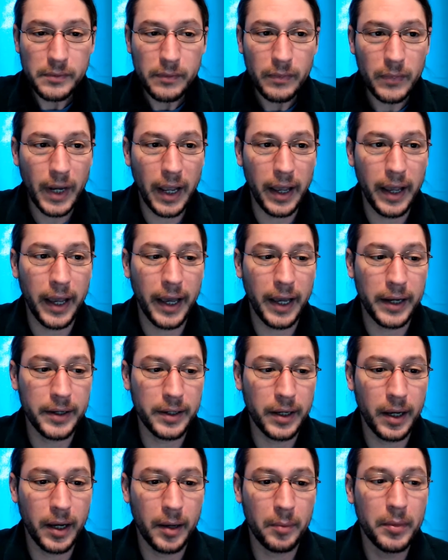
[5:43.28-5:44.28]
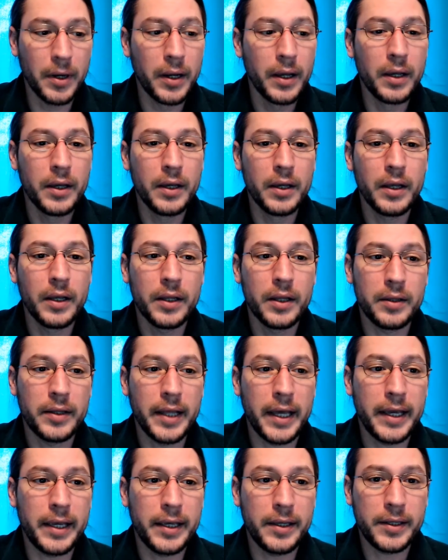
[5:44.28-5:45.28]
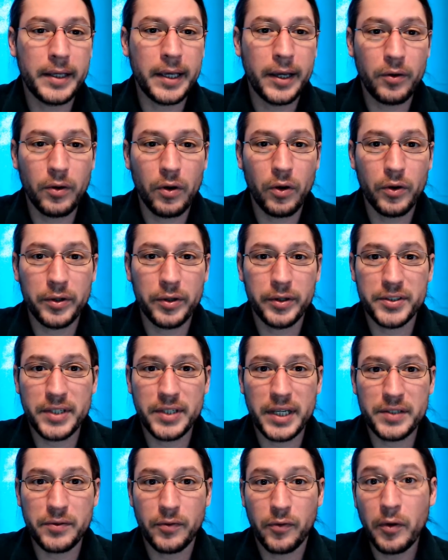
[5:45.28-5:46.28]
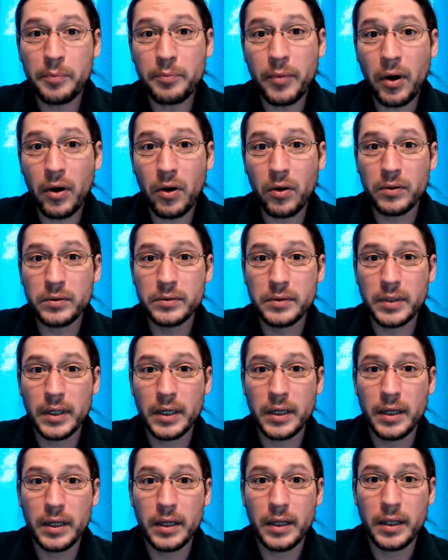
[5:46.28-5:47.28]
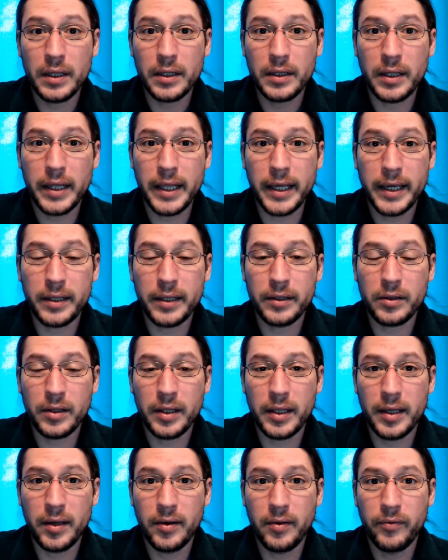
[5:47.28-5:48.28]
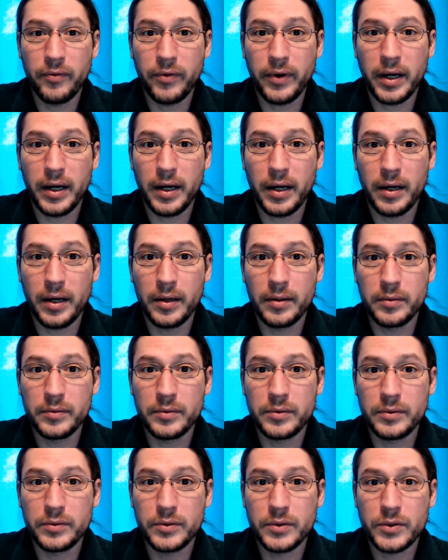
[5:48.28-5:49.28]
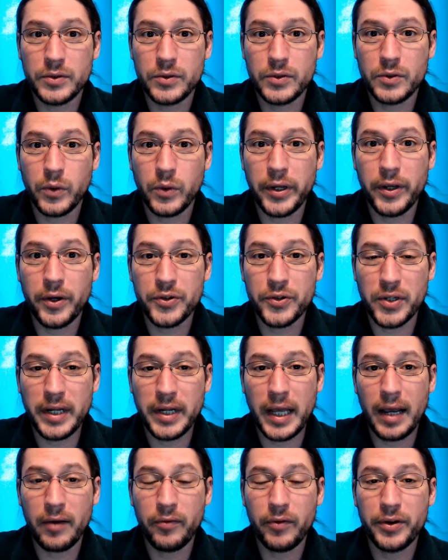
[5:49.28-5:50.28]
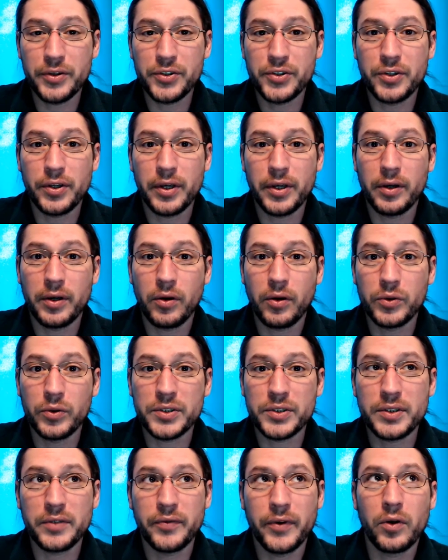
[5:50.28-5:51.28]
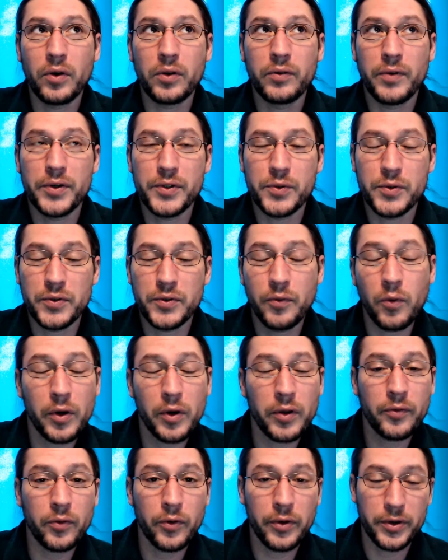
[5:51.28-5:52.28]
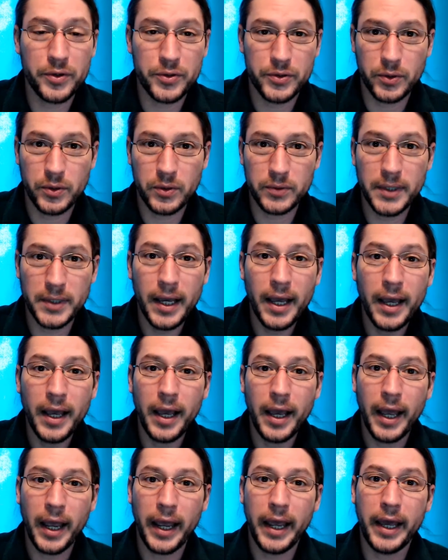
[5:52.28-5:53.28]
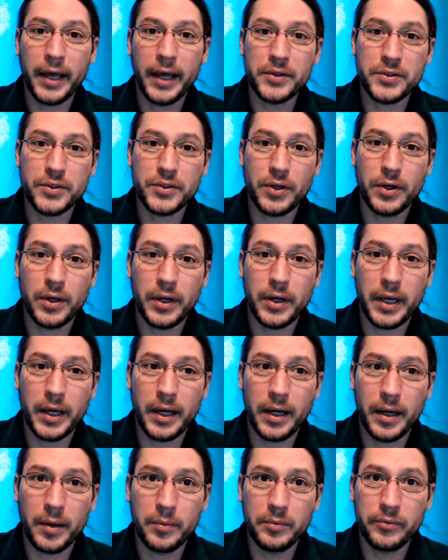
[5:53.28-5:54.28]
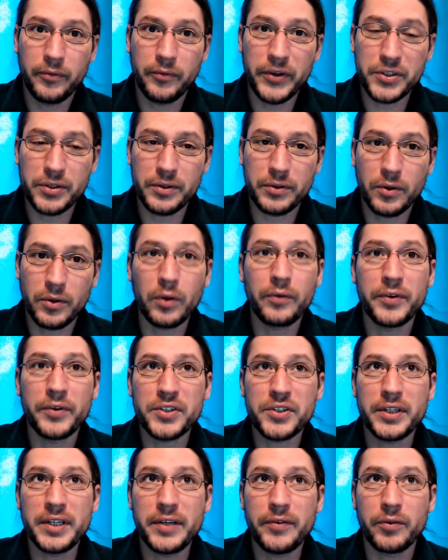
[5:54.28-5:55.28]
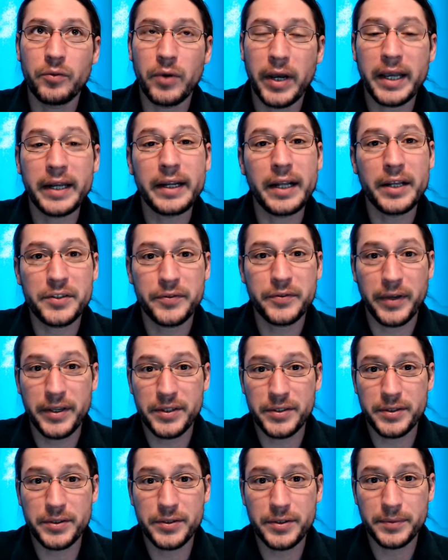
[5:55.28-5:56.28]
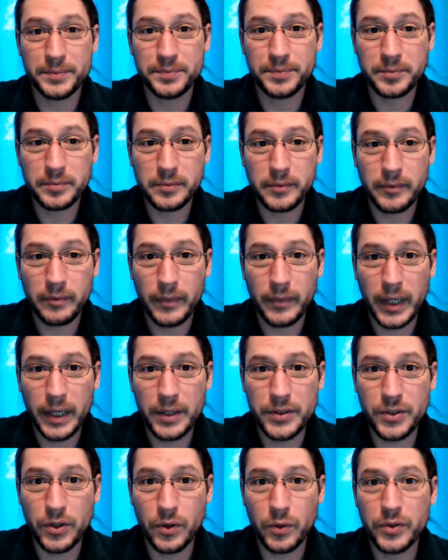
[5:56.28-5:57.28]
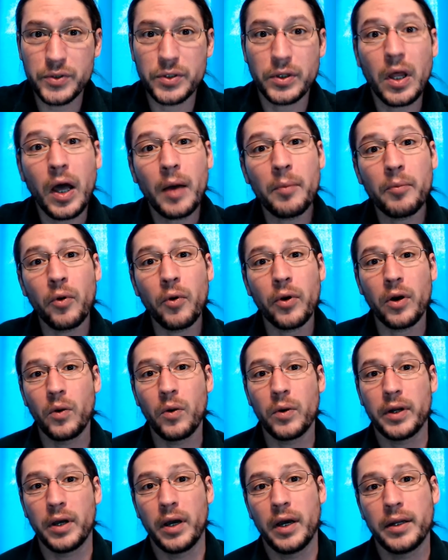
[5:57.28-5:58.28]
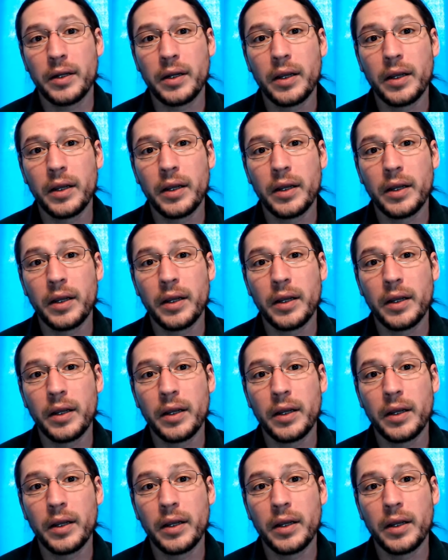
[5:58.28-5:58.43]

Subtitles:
And they can grow to the size of a football. They can live 20 years on average. The oldest living goldfish was 44 years old. And so goldfish can even recognize faces. So there's a lot more going on